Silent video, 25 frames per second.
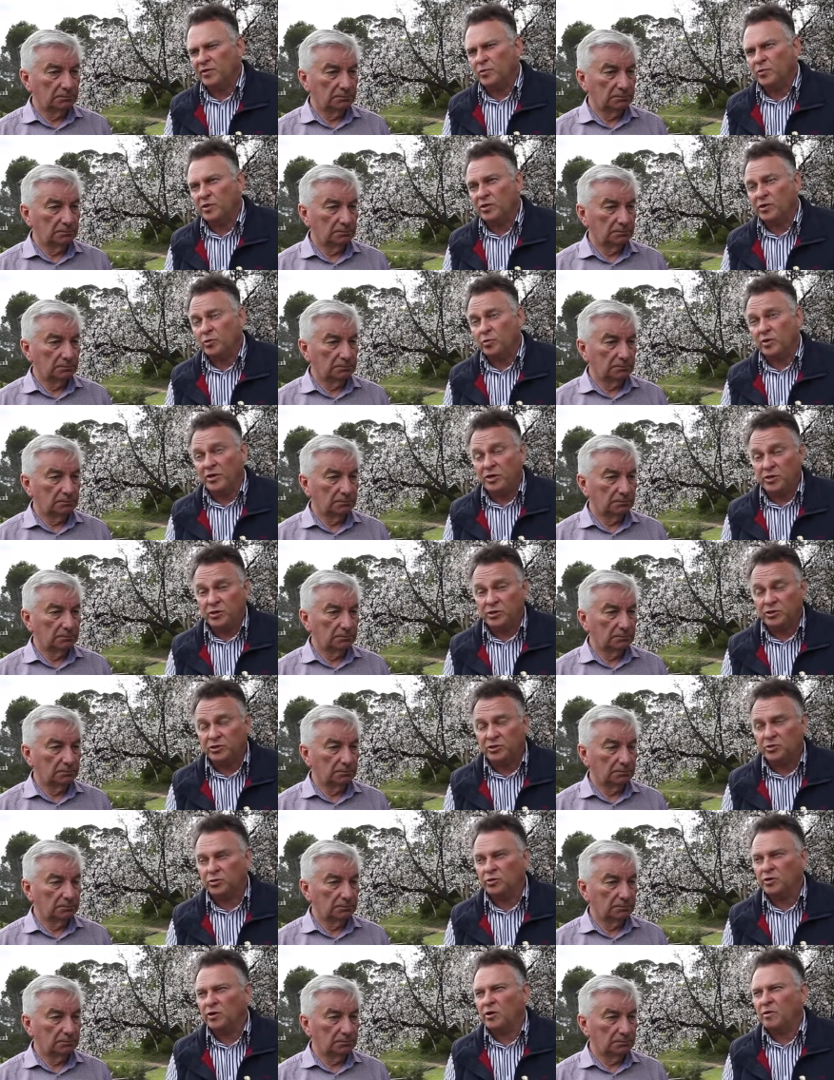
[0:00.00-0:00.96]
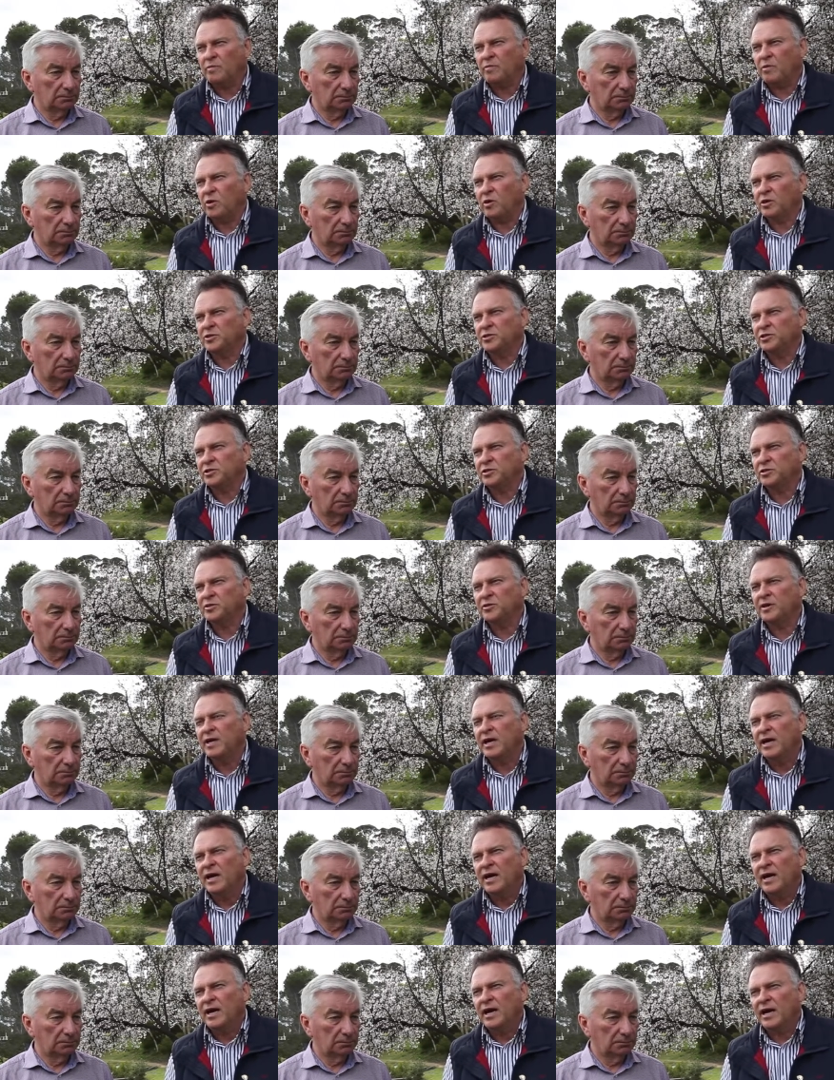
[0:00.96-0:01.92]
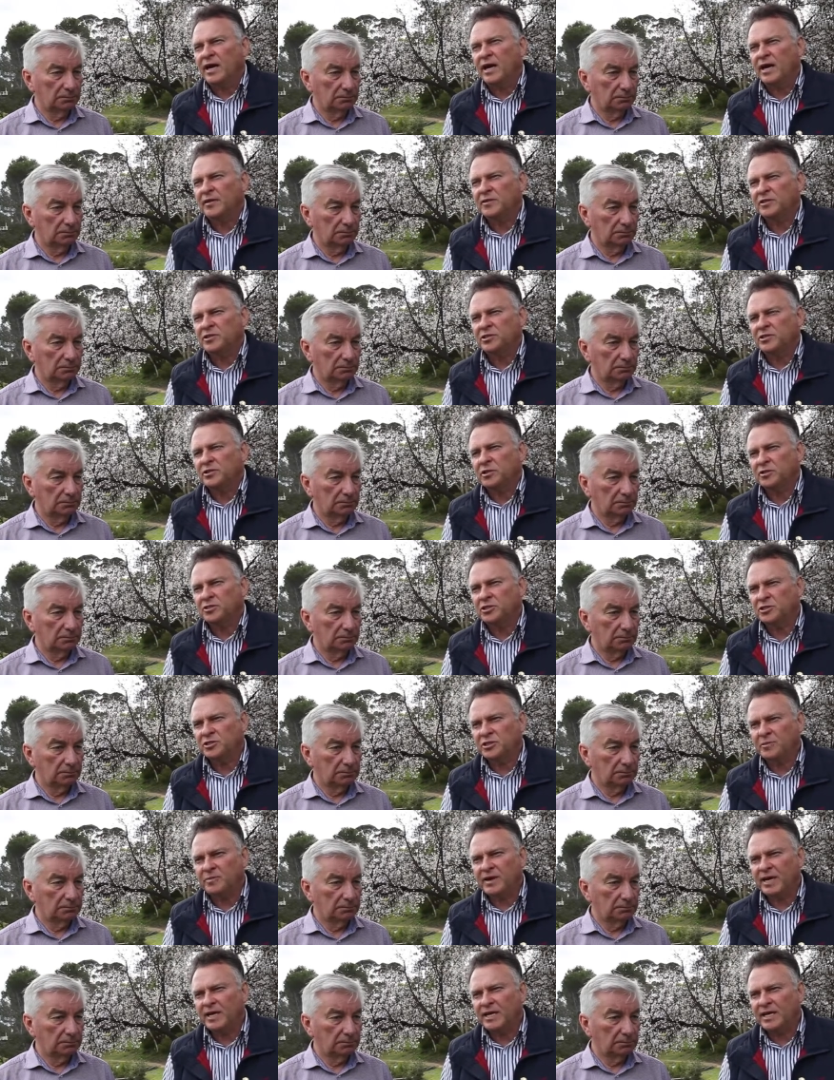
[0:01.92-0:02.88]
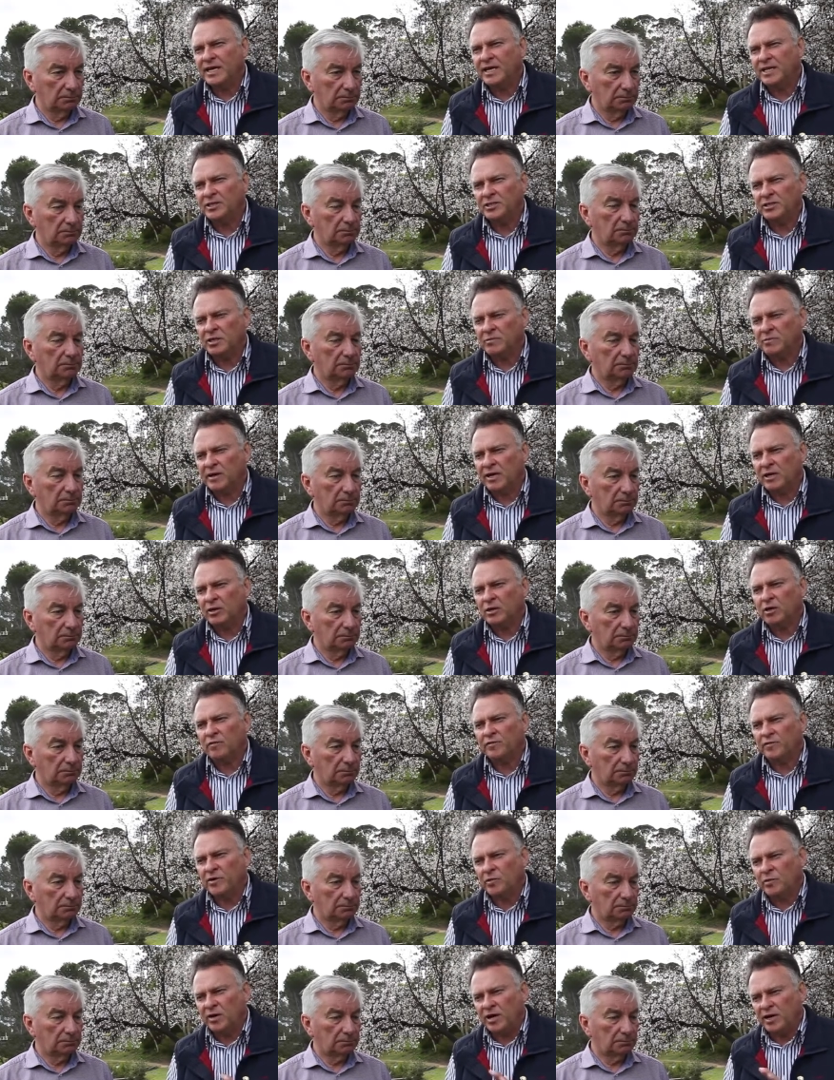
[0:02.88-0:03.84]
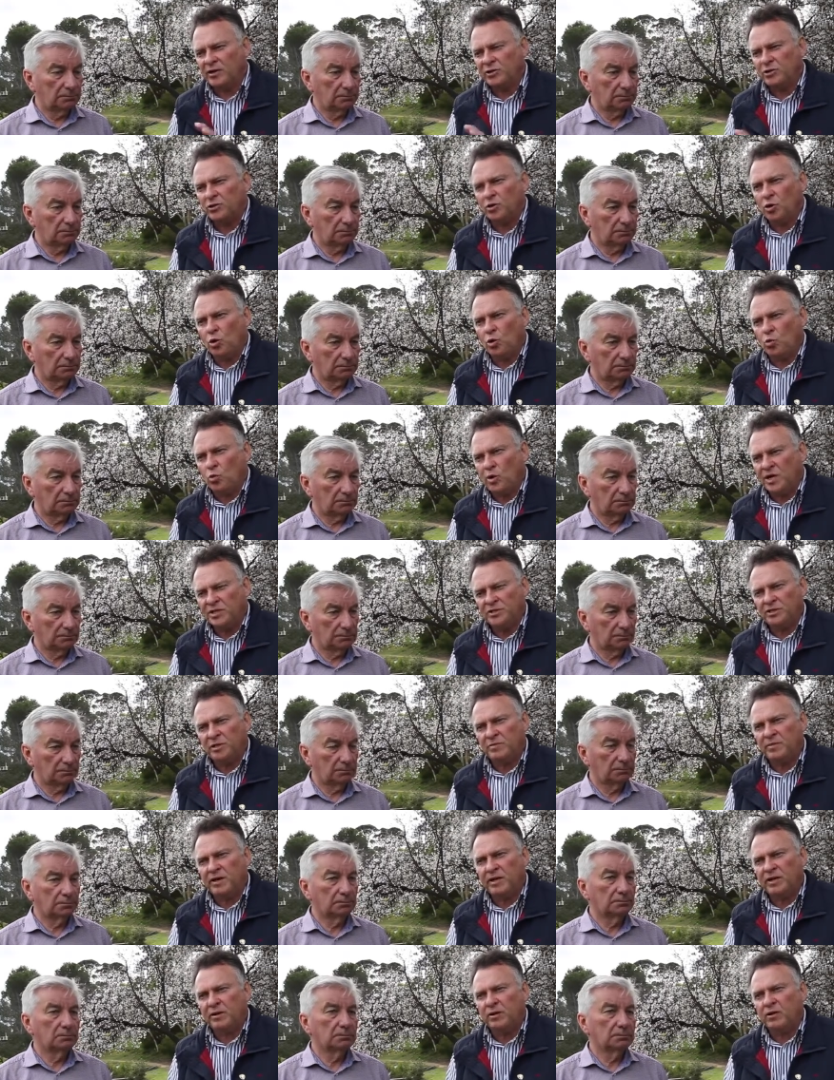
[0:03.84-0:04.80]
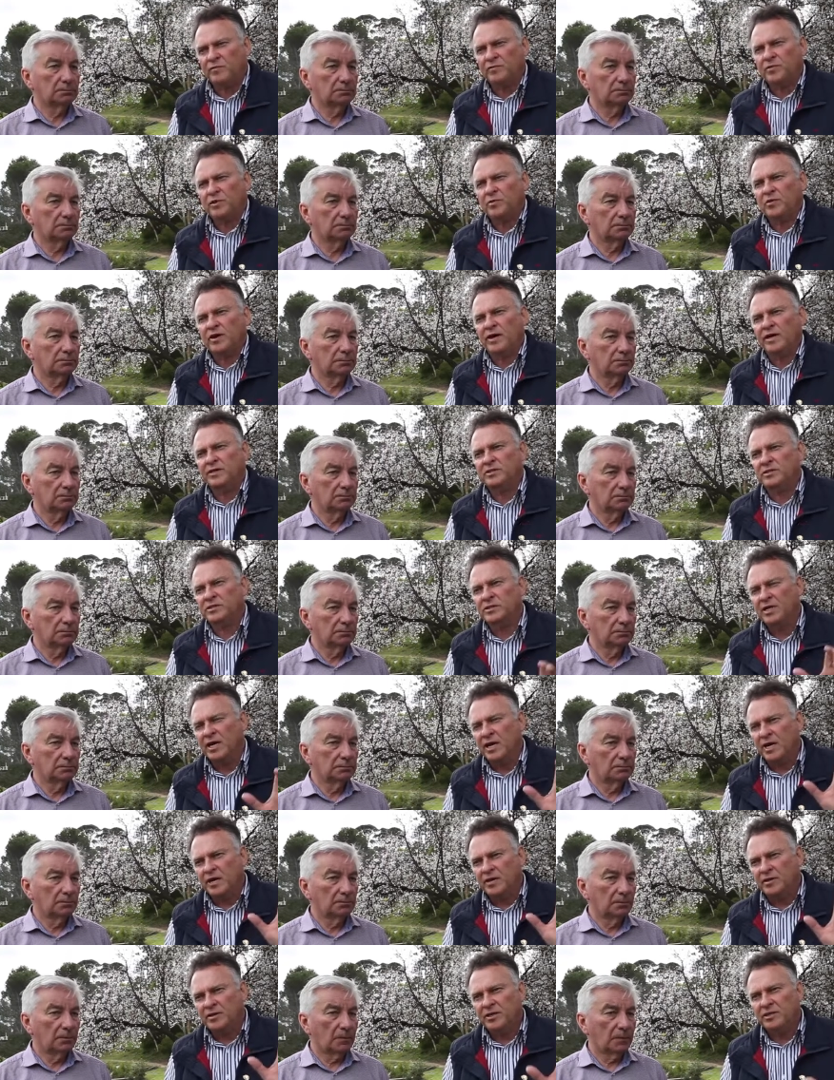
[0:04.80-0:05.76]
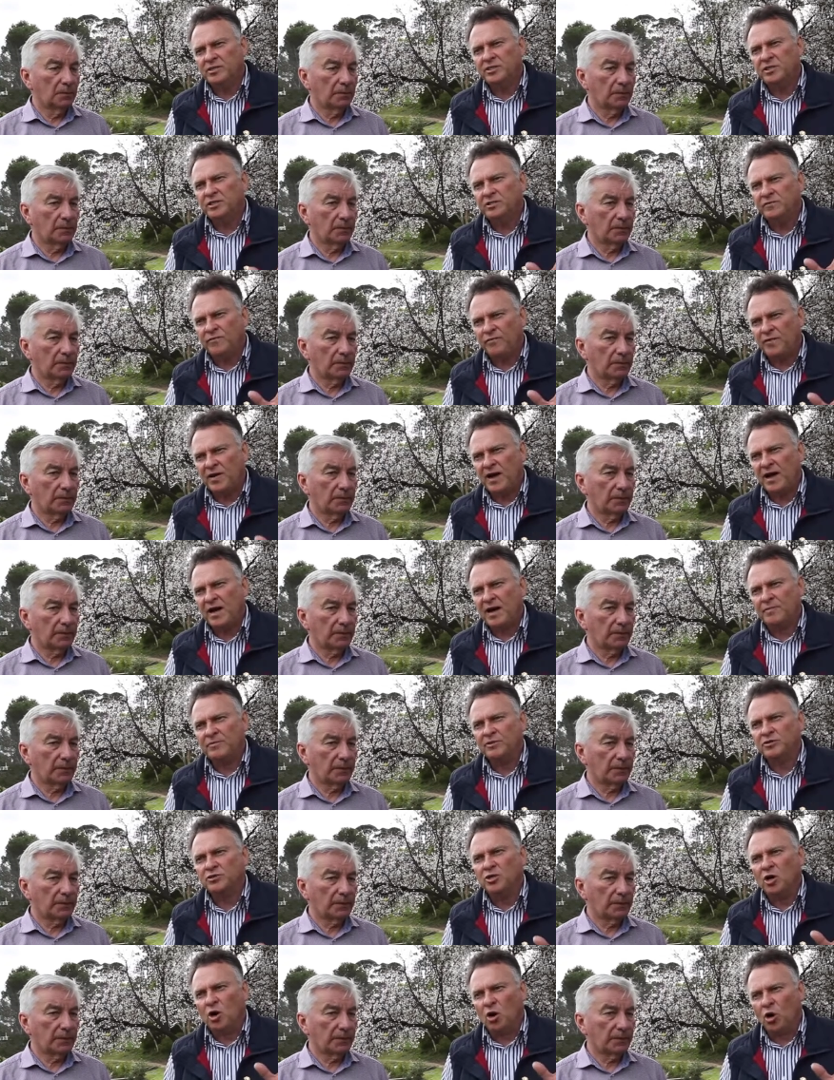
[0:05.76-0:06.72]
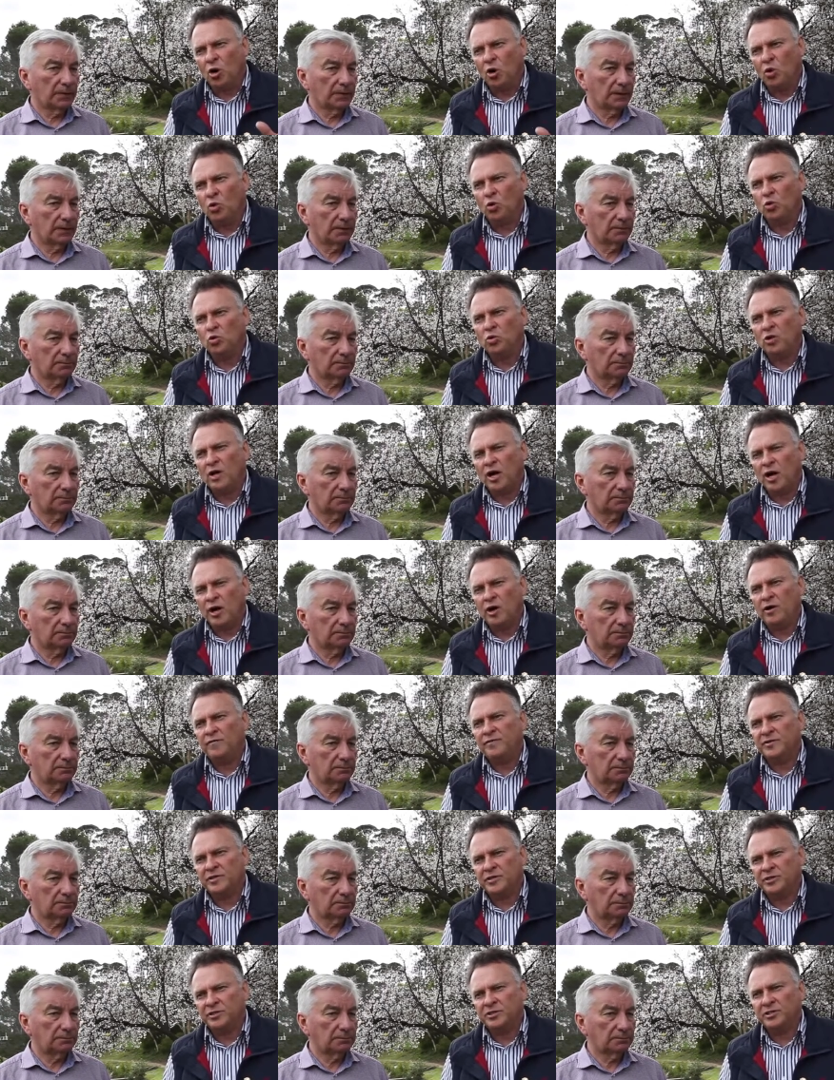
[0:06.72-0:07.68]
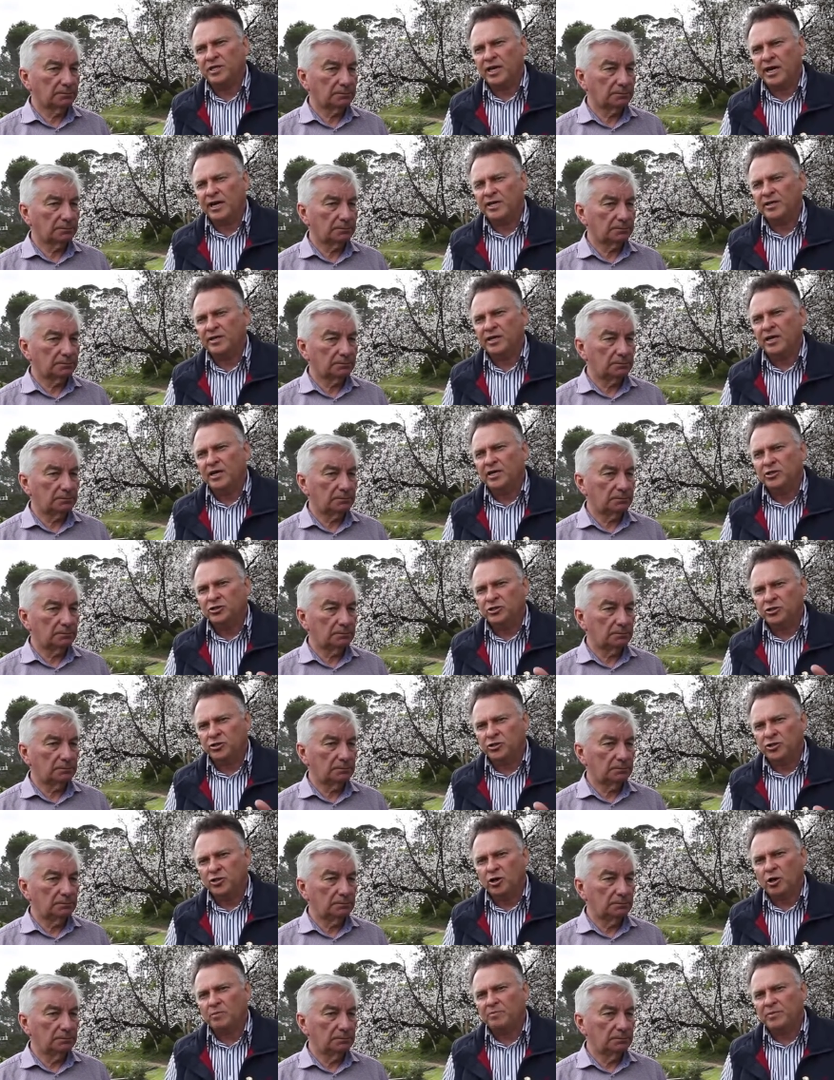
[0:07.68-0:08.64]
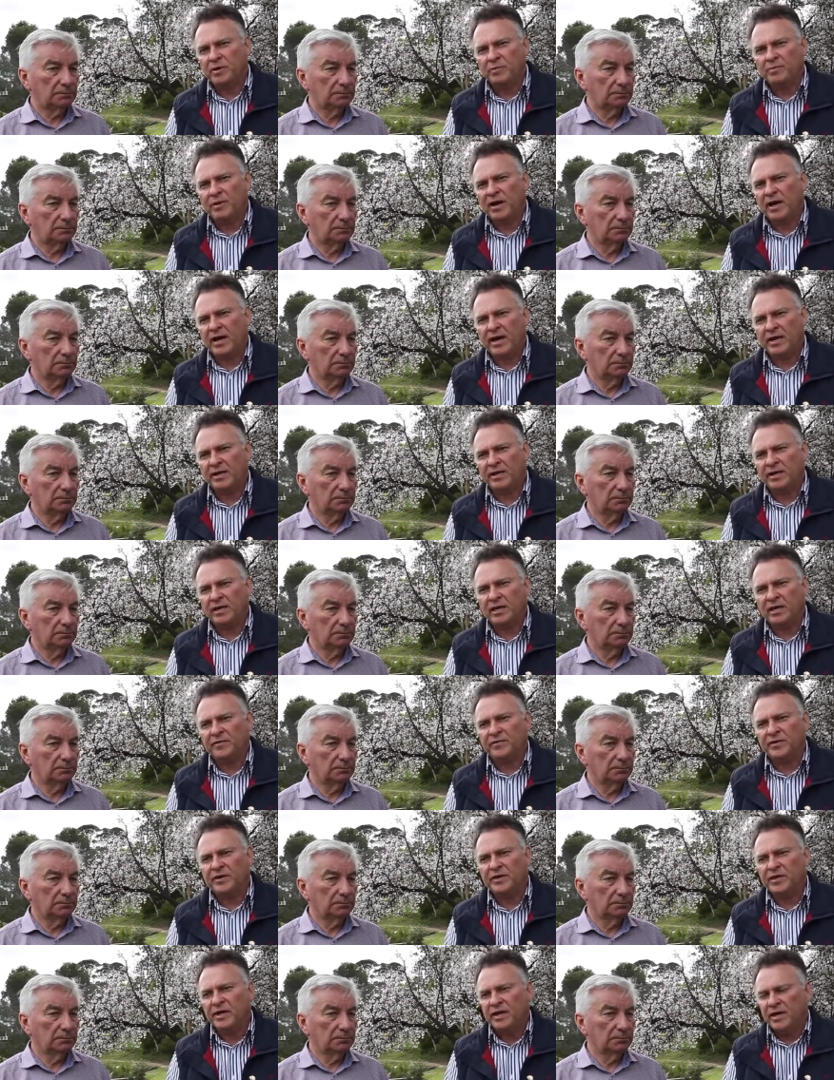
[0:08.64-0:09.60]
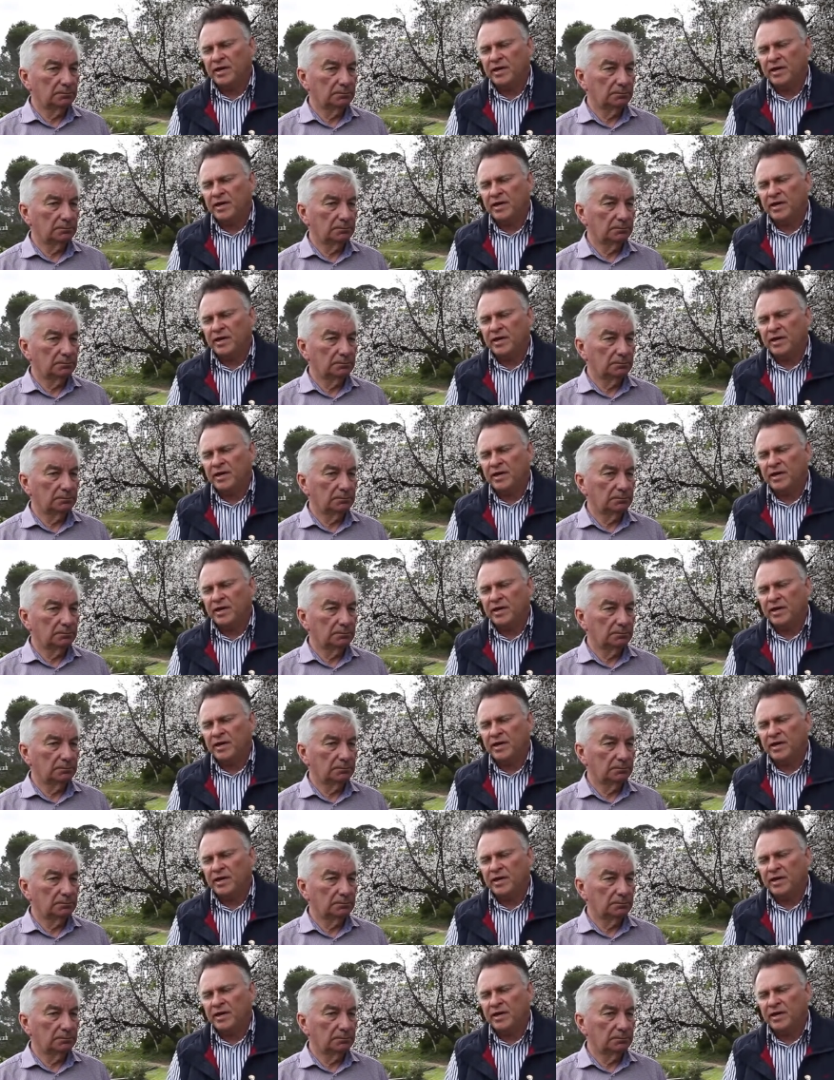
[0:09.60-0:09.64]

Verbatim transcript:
Speaker 1: whether we use it or not, mind you. Uh, this is not just about eastern Mount Lofty Ranges or western Mount Lofty Ranges. This is farmers all over the state should not be paying a levy.